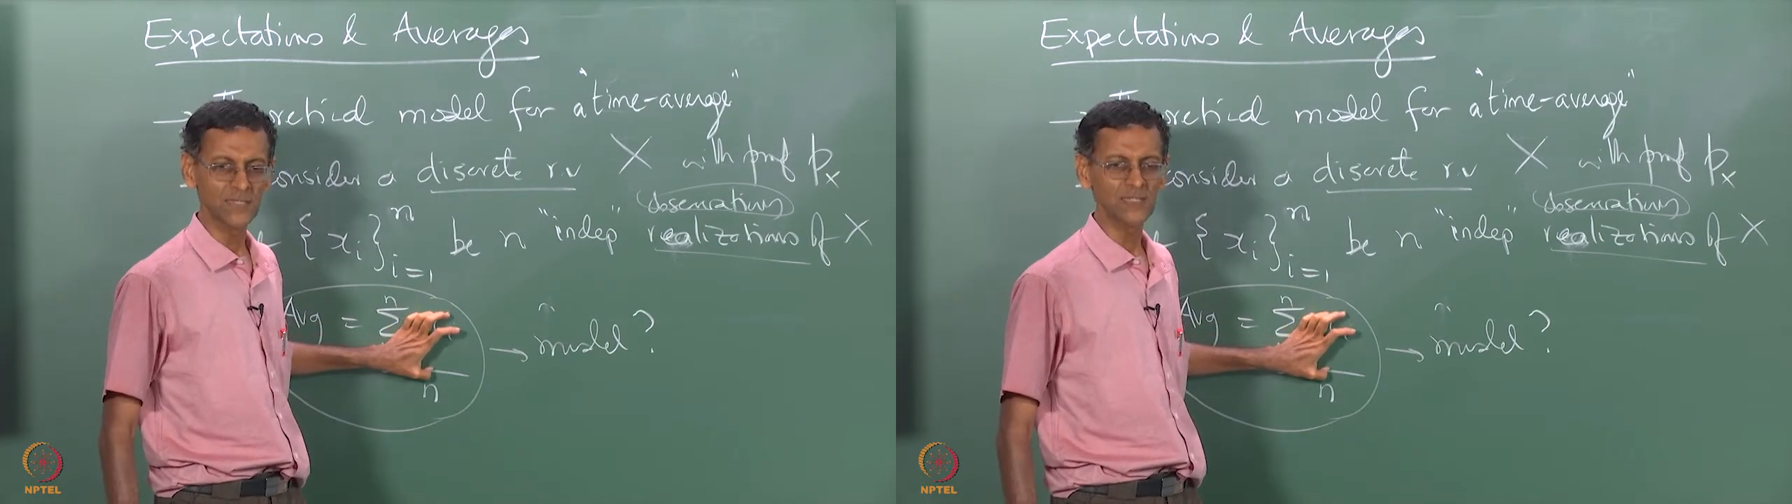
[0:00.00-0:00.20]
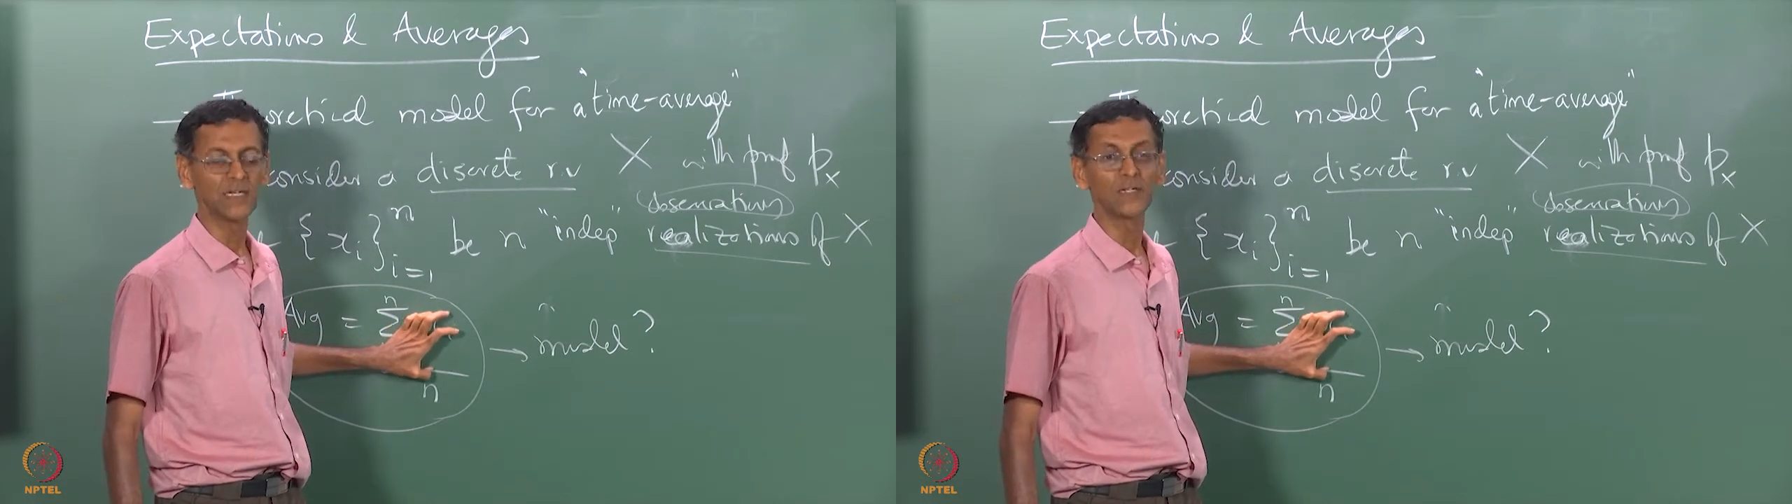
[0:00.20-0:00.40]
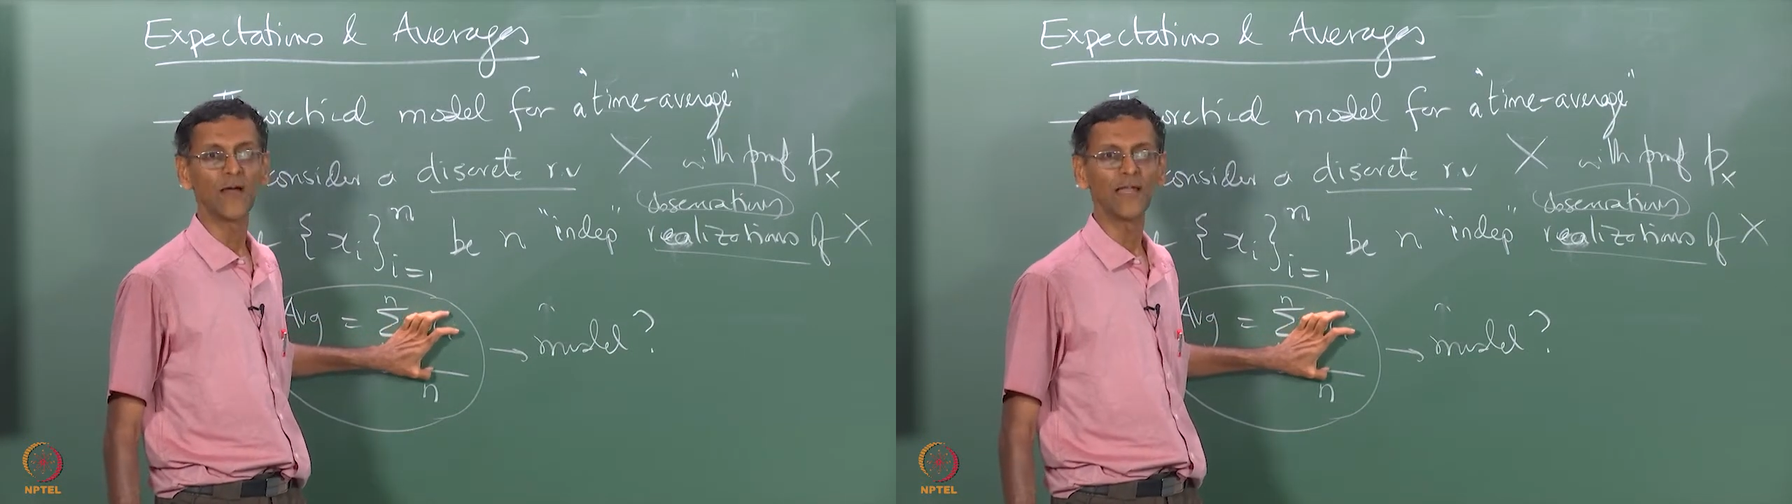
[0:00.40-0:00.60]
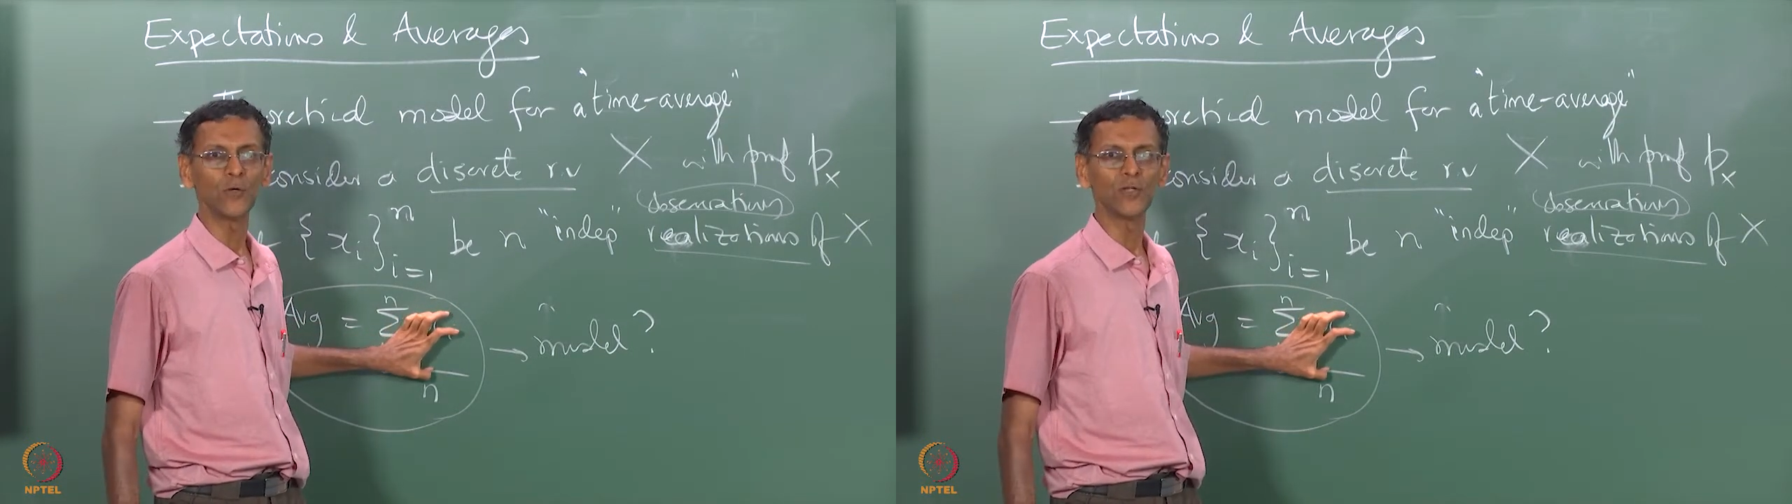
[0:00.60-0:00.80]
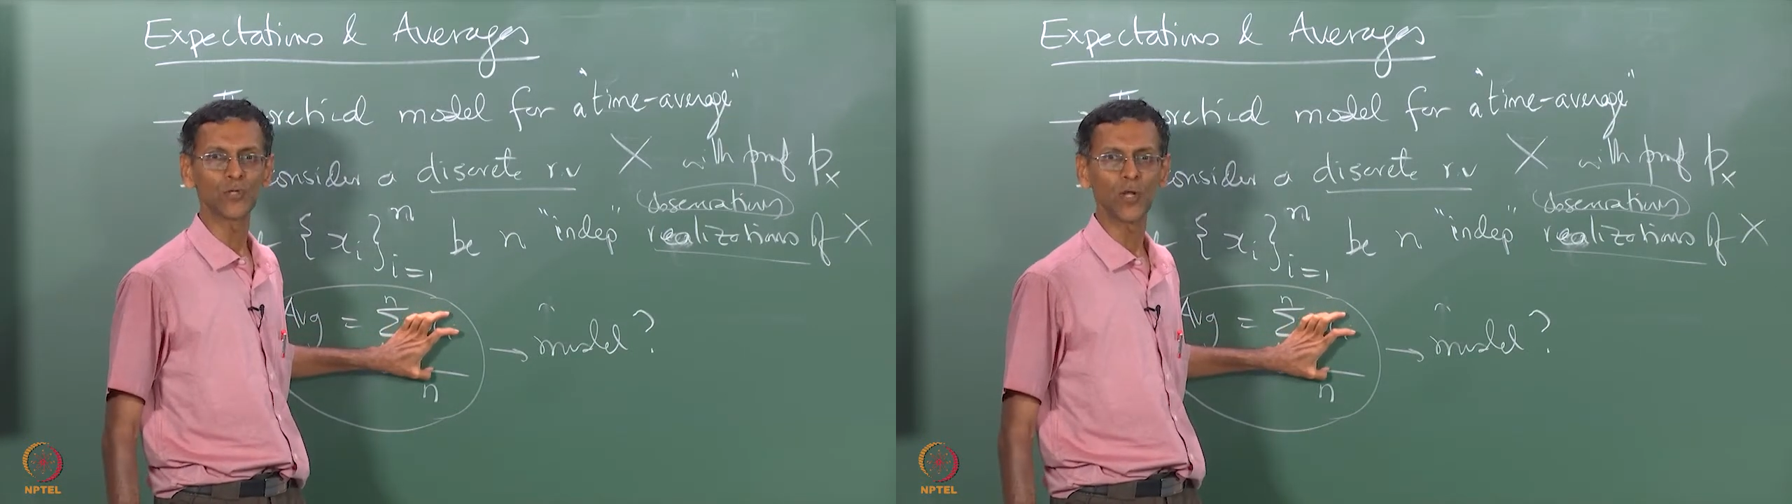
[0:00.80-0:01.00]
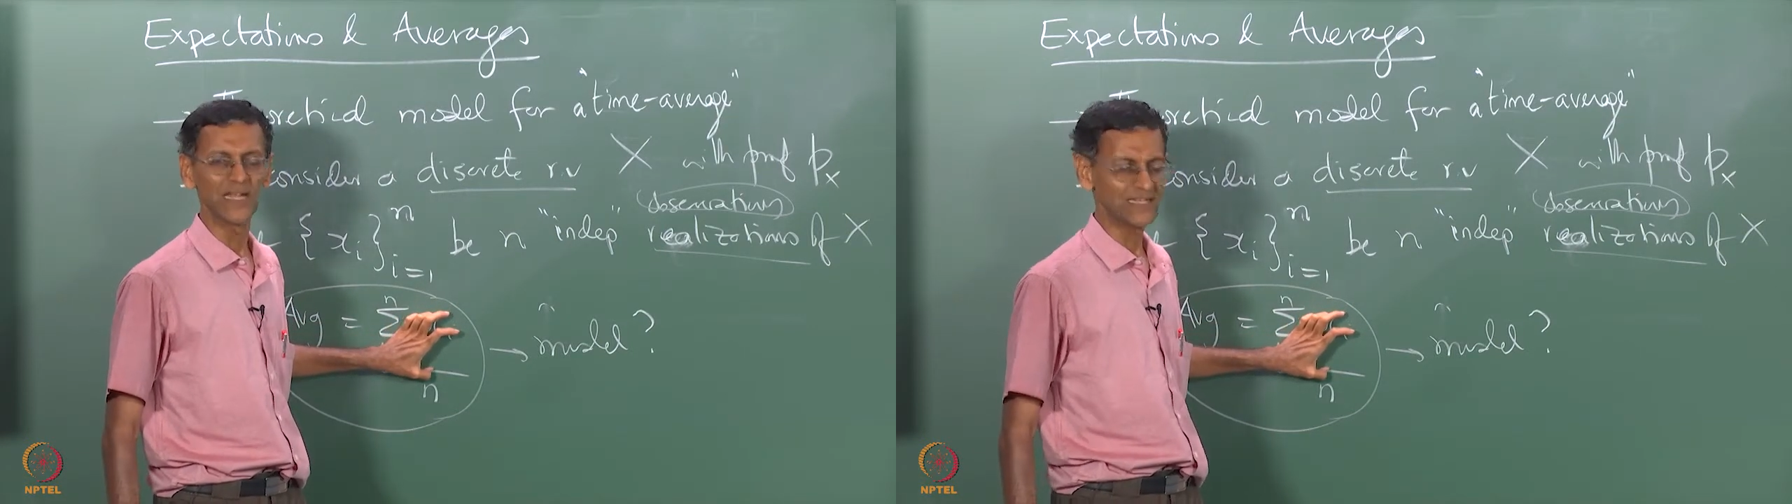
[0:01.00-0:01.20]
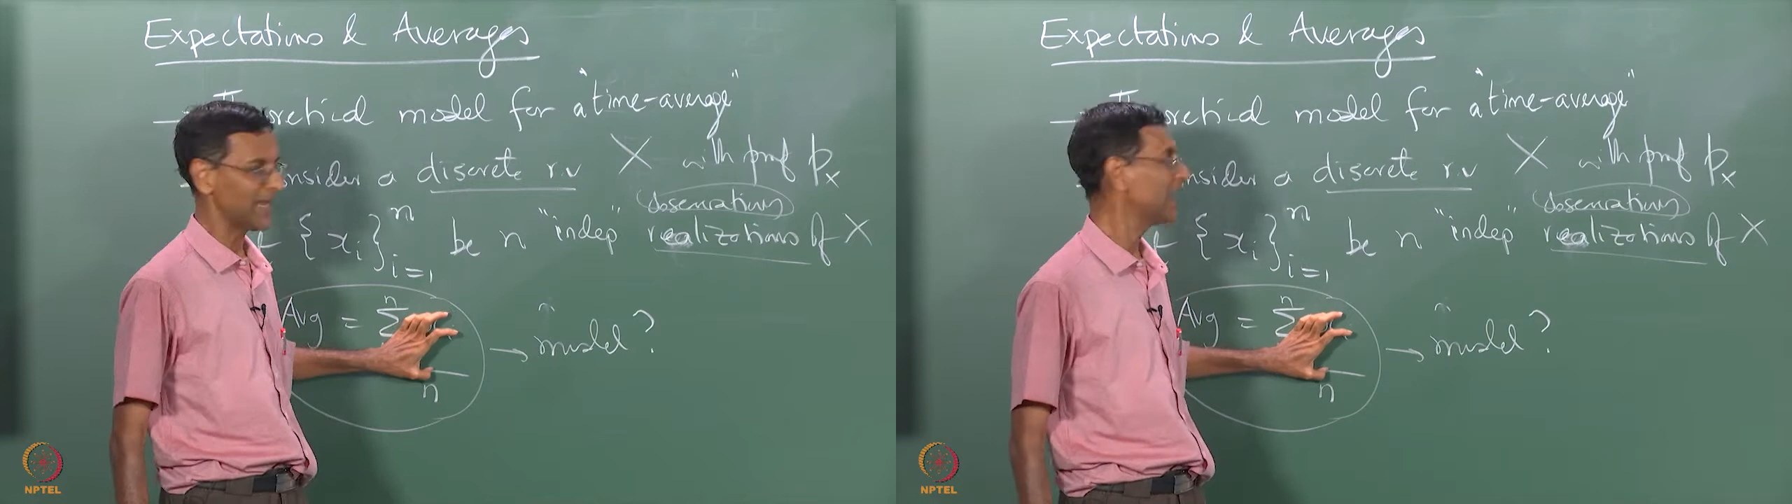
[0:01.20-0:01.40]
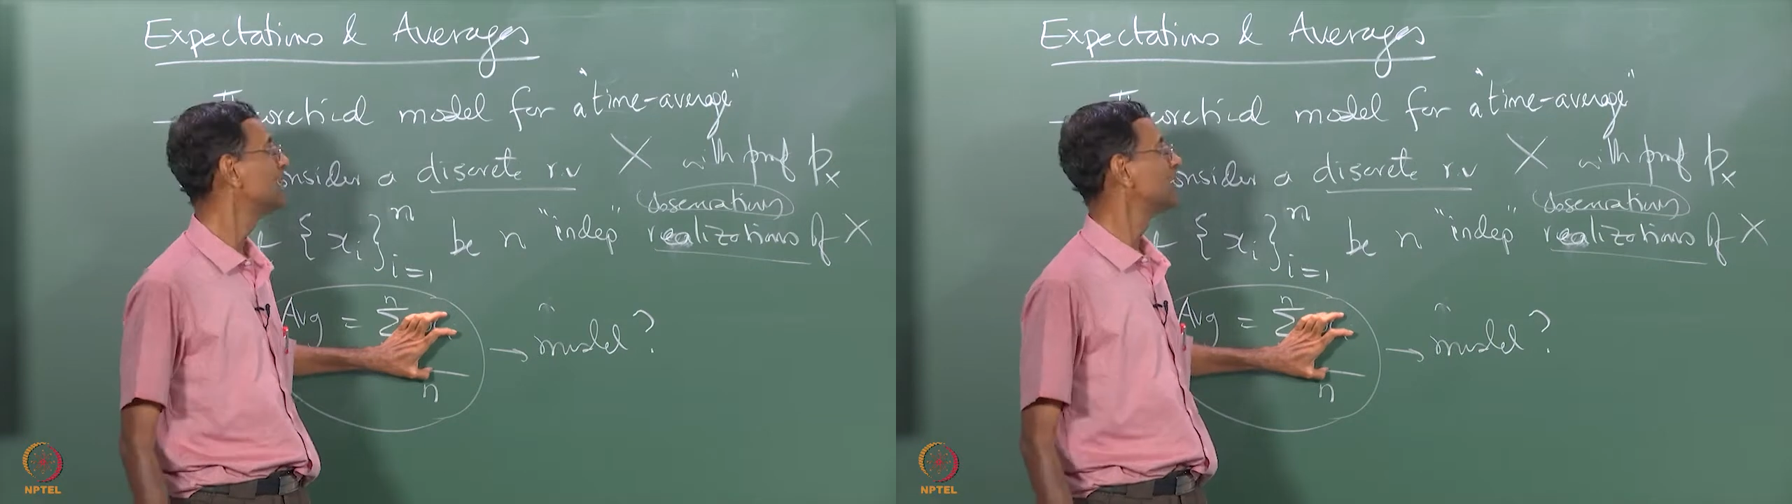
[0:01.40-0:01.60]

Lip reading: the third value and so on? Let's say